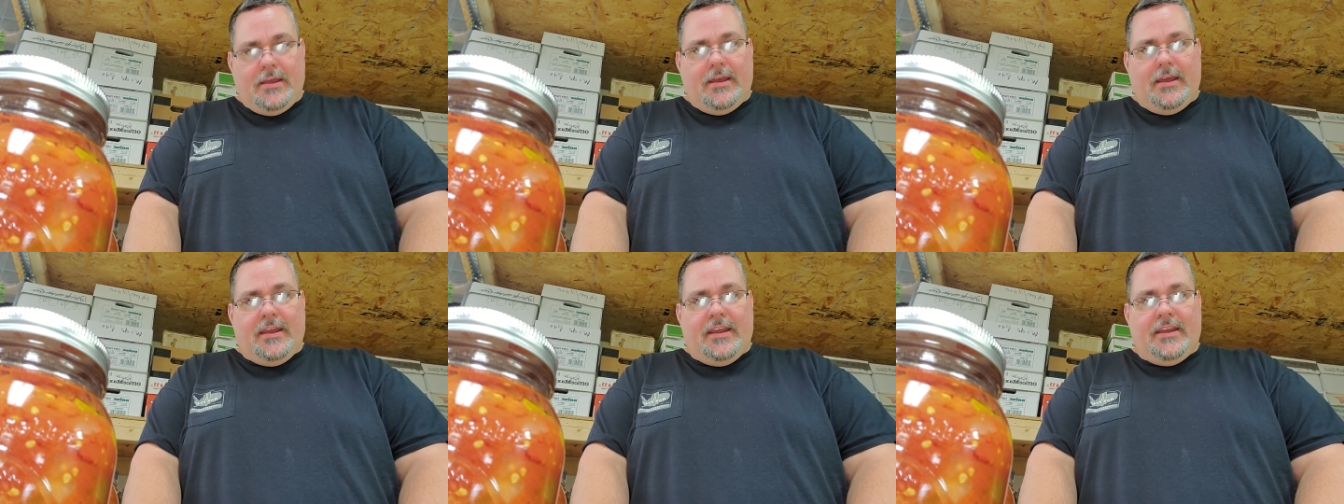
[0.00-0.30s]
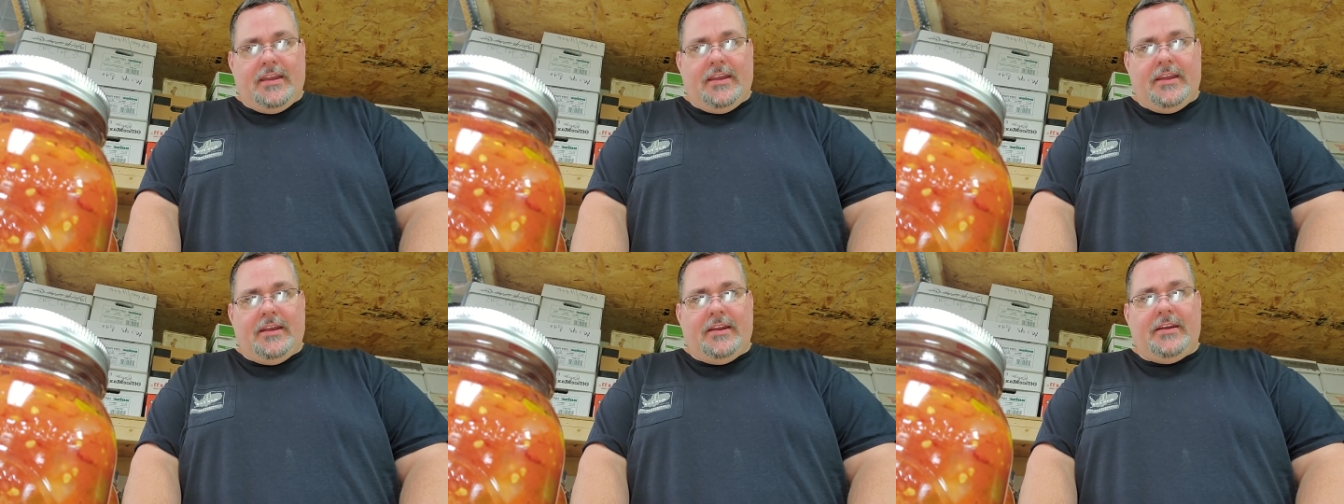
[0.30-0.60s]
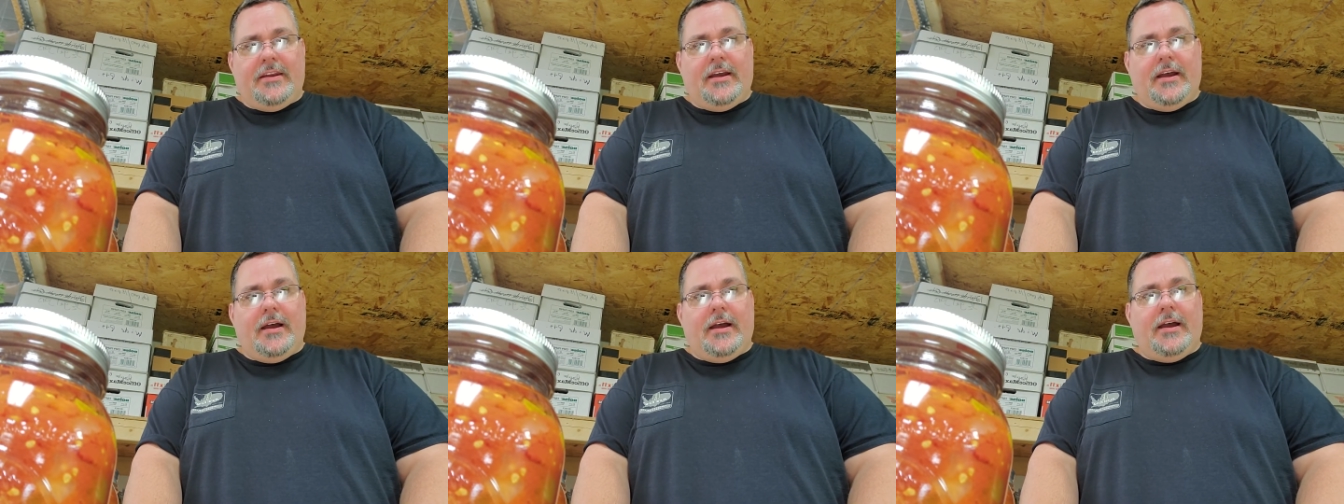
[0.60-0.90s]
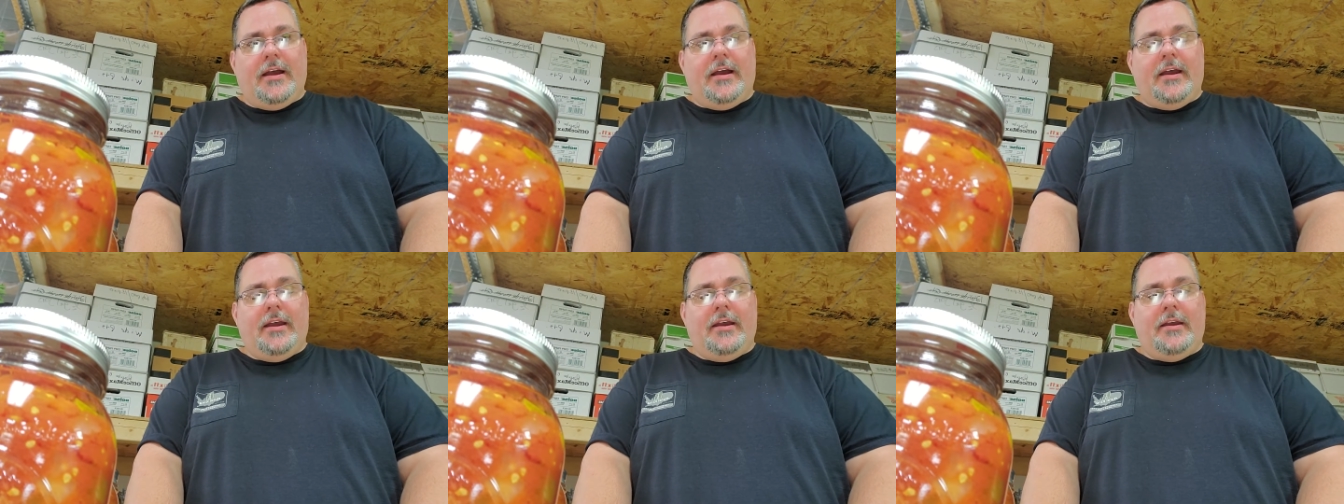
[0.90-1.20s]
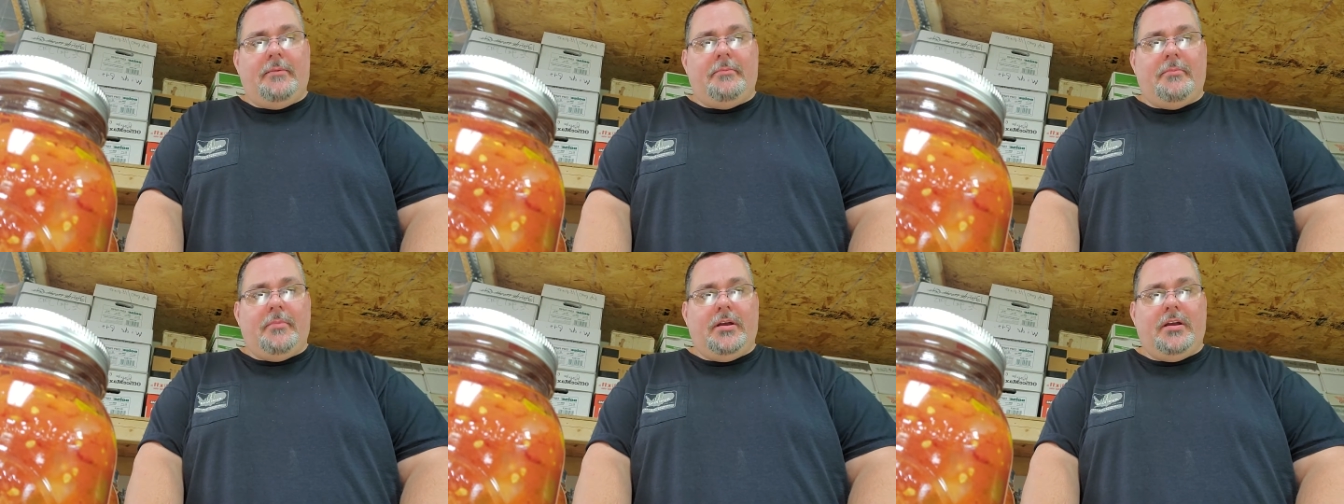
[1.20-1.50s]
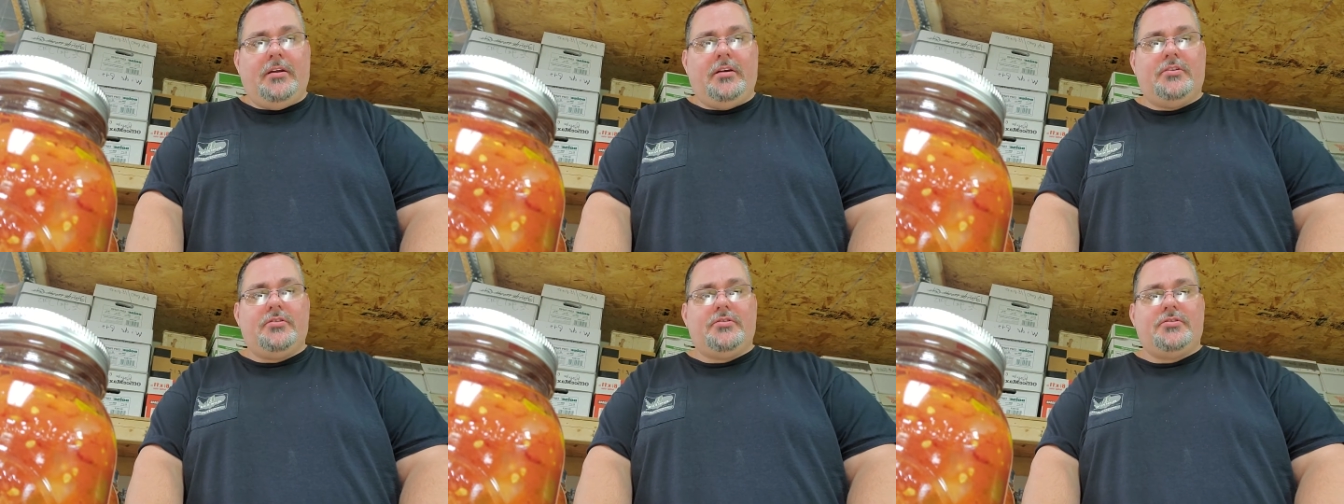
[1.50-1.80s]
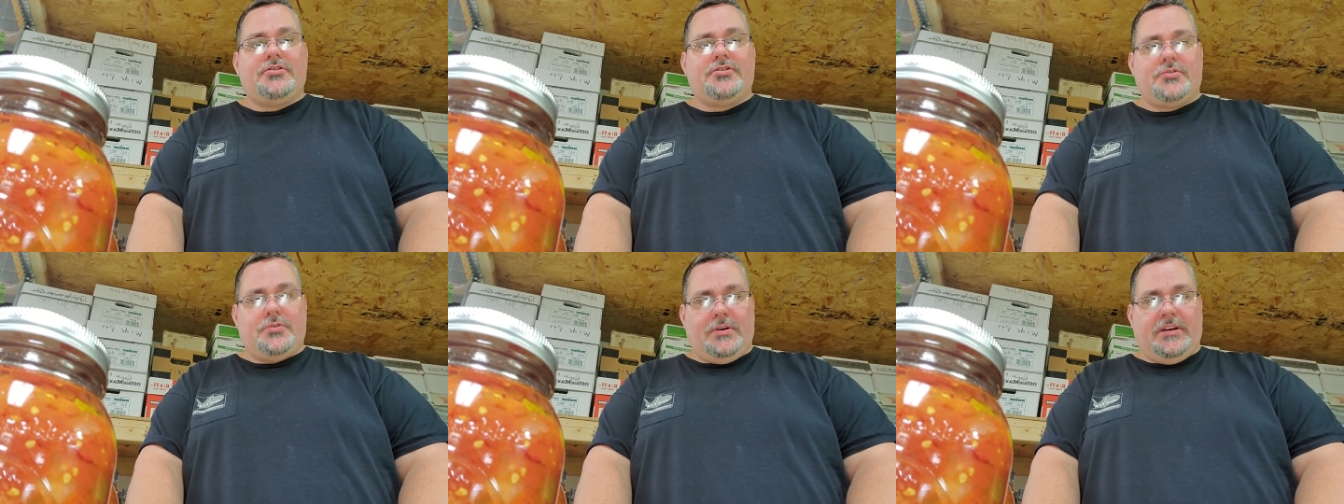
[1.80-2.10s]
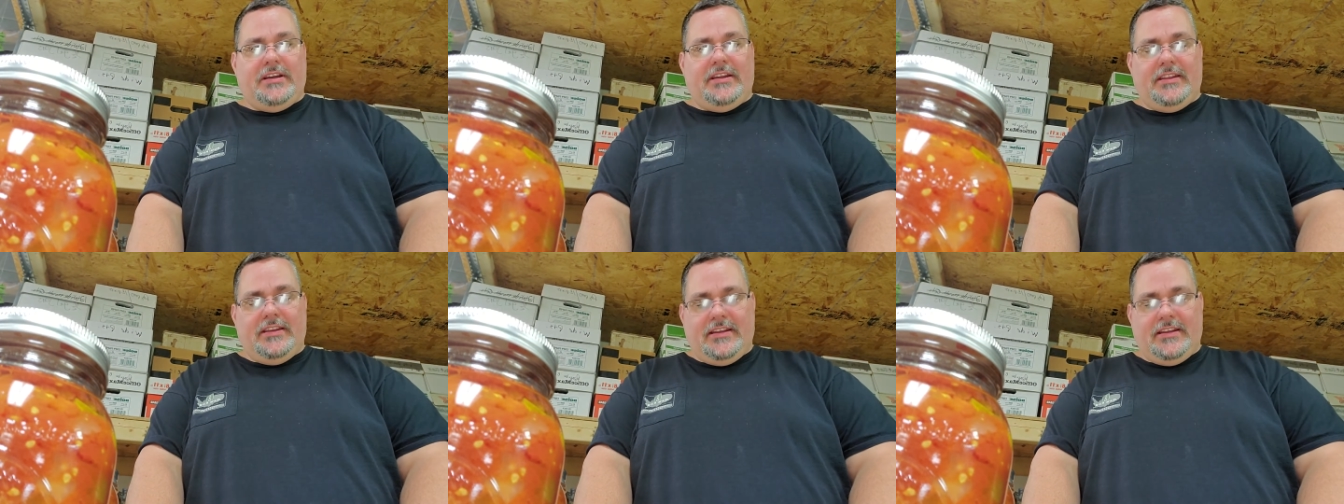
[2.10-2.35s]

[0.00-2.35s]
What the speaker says: and I'm stringing